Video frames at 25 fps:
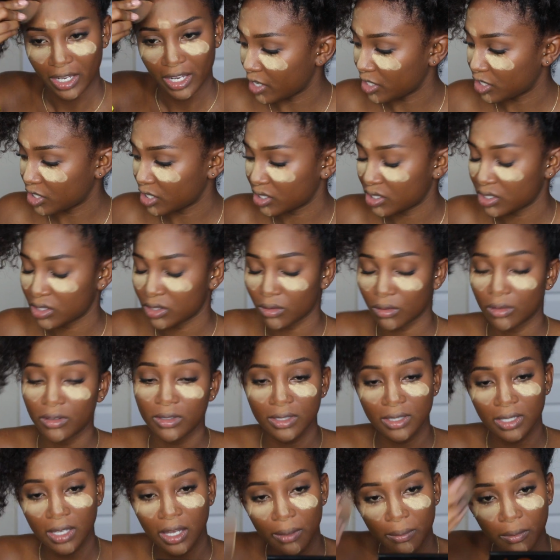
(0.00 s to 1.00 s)
It just
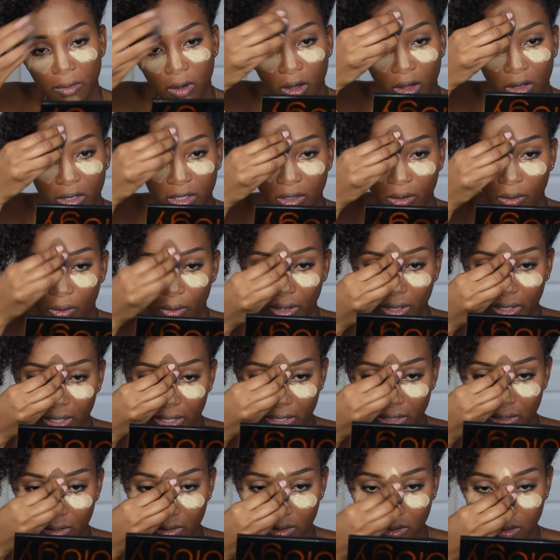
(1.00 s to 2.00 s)
soaks up all the oil
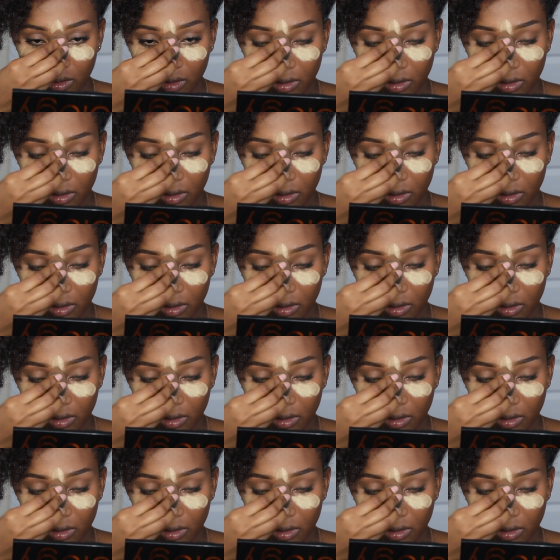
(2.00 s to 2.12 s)
and